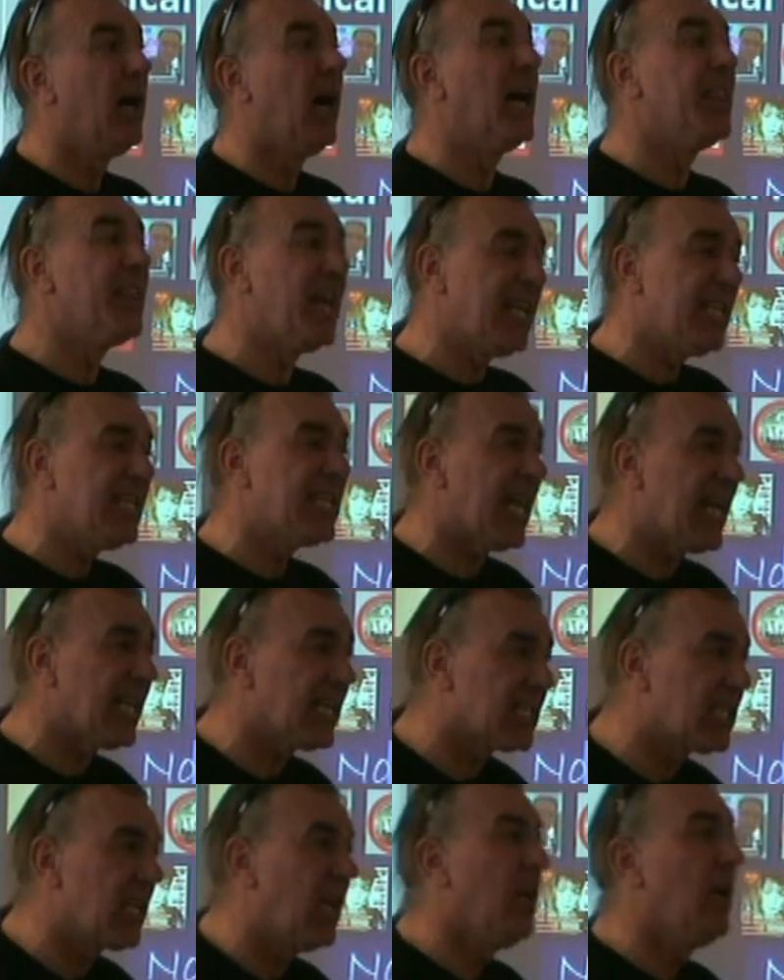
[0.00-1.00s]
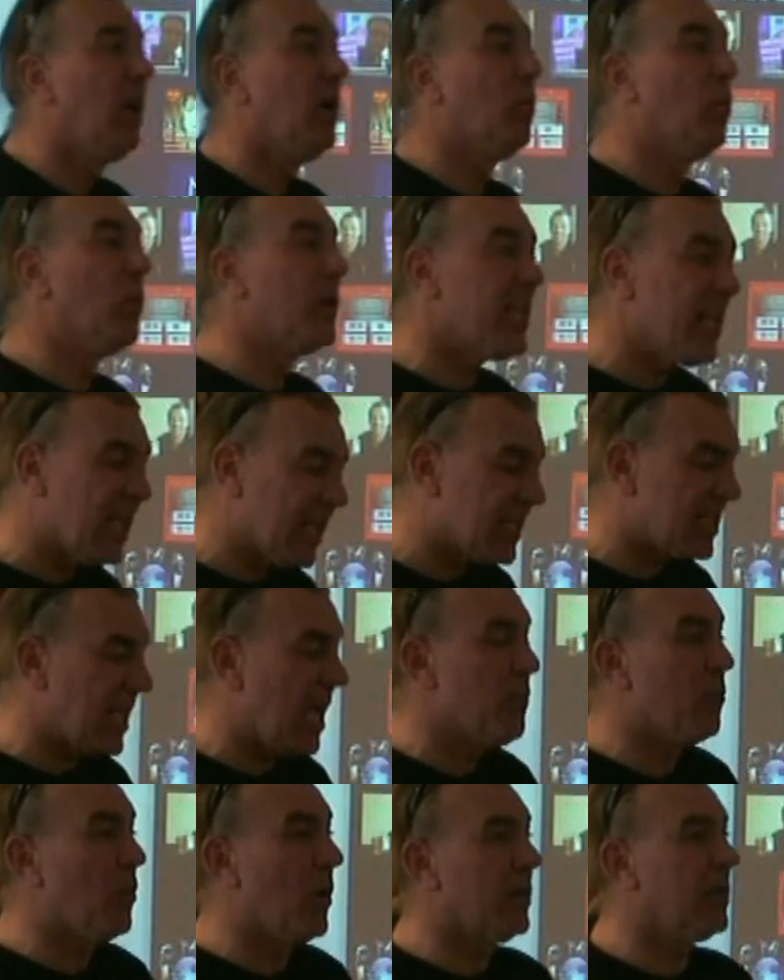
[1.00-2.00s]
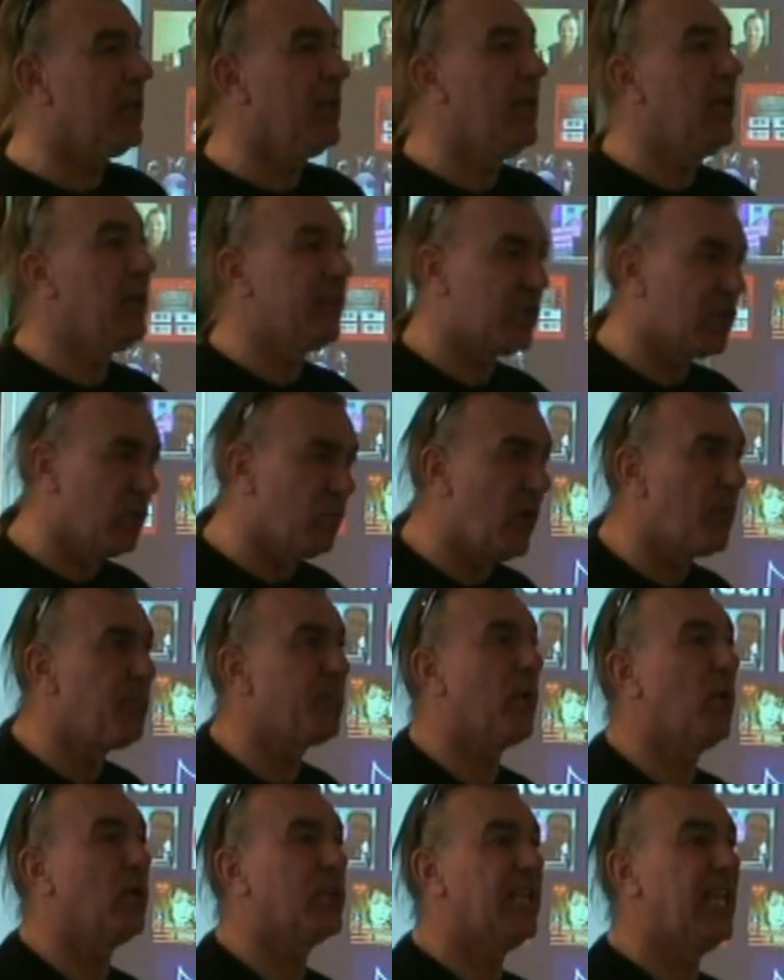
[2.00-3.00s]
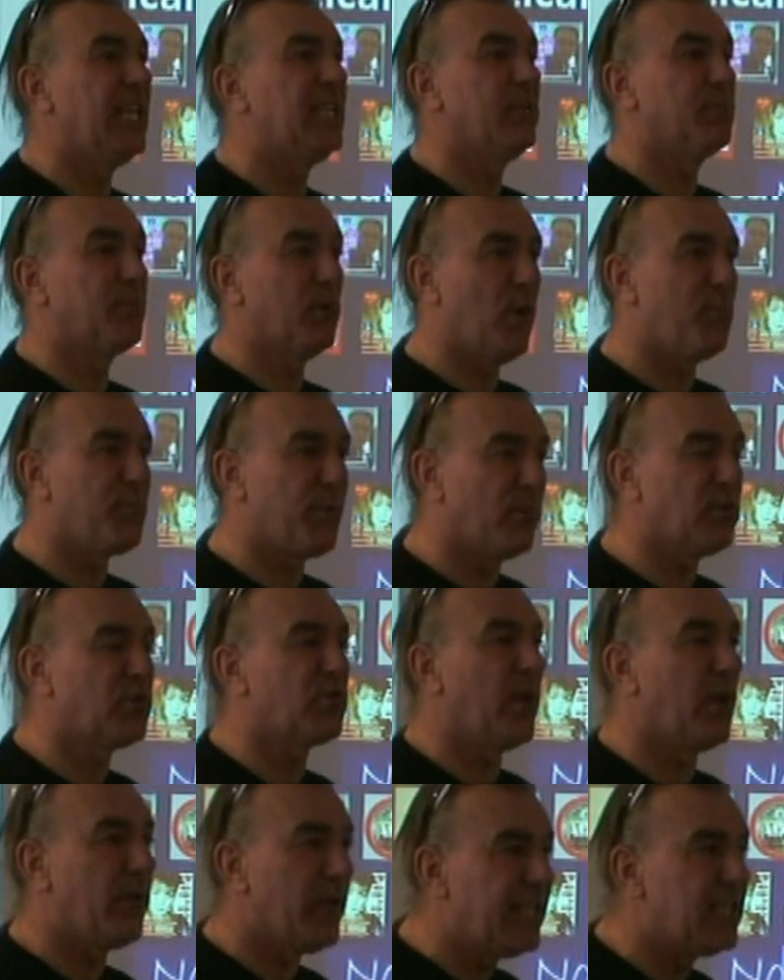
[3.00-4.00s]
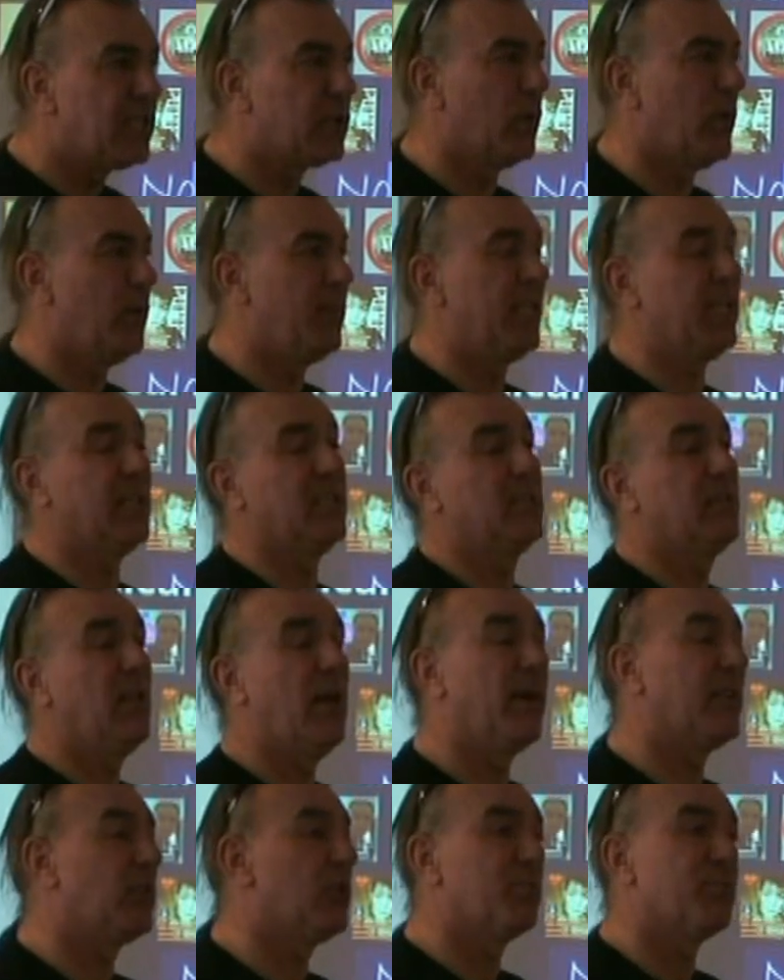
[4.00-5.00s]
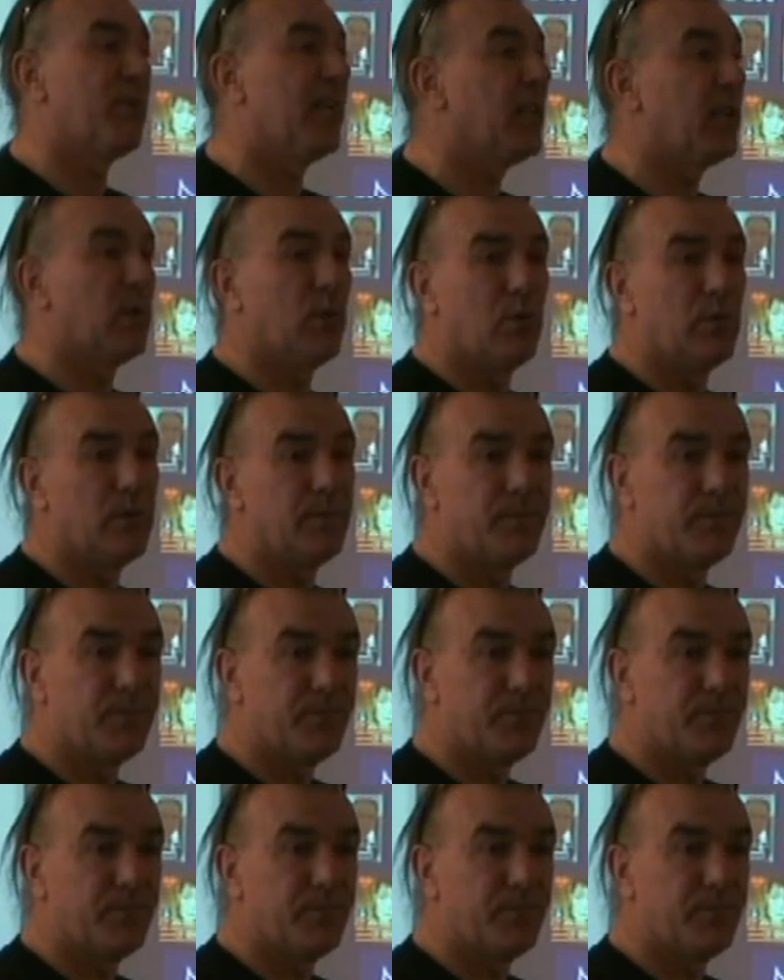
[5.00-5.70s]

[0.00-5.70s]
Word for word: And then he's asked, would he accept one if someone brought a promissory note into him? And he goes, no, I'd just break the law.